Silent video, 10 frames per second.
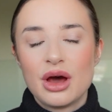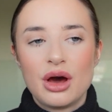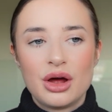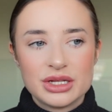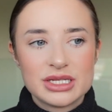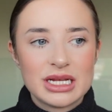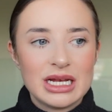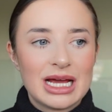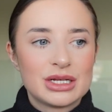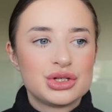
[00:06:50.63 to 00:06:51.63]
Honestly,
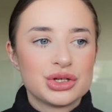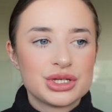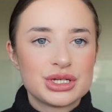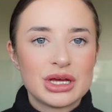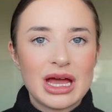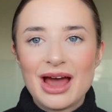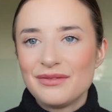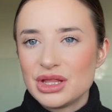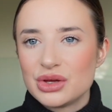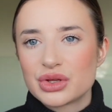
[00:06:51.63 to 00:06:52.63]
like just
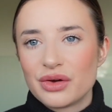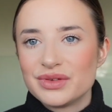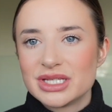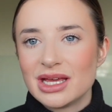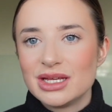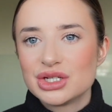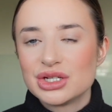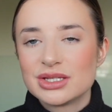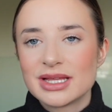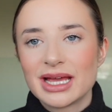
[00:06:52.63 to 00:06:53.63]
having those
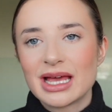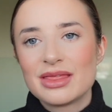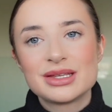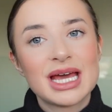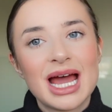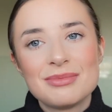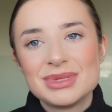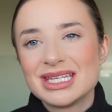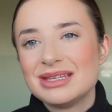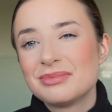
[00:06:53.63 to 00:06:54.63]
conversations, like at the time
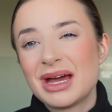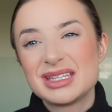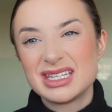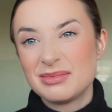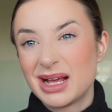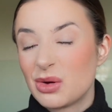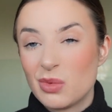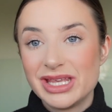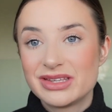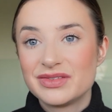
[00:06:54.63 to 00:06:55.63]
might seem like a
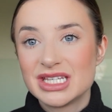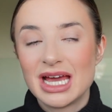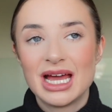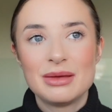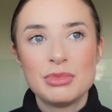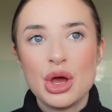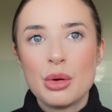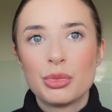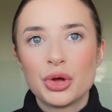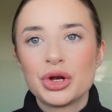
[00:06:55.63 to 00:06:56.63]
waste of time,
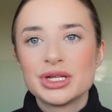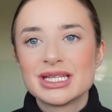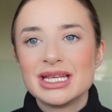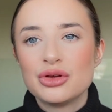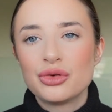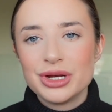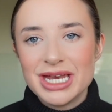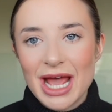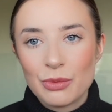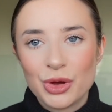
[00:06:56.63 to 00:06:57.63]
but honestly, your
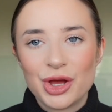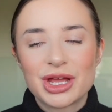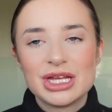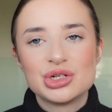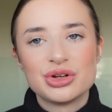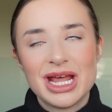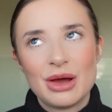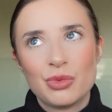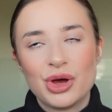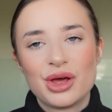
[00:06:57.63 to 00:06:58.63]
network is your
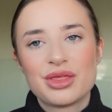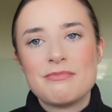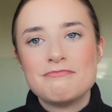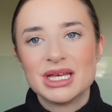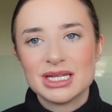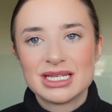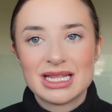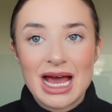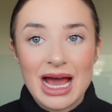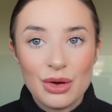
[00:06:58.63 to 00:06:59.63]
net worth, and building
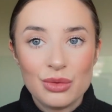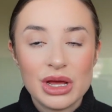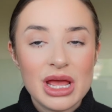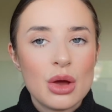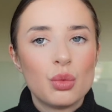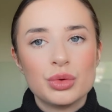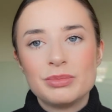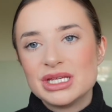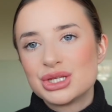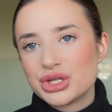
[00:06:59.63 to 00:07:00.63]
that out will
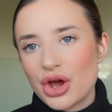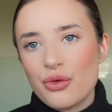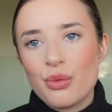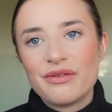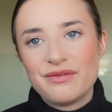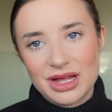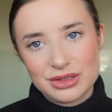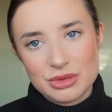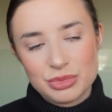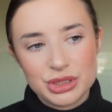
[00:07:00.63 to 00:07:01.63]
be so
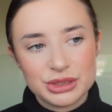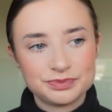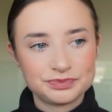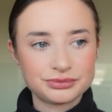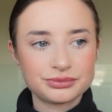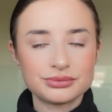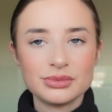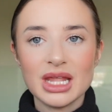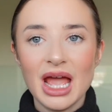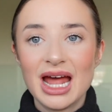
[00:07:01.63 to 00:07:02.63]
valuable
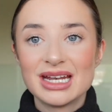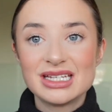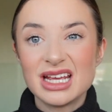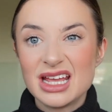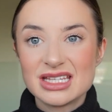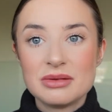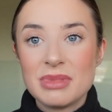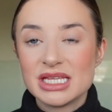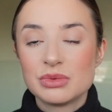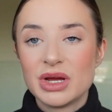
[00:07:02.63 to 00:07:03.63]
and is an
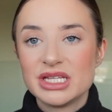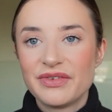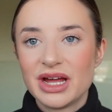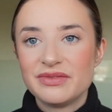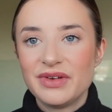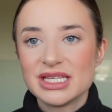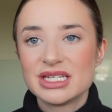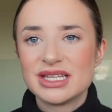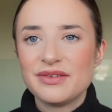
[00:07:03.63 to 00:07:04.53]
amazing way to find investors.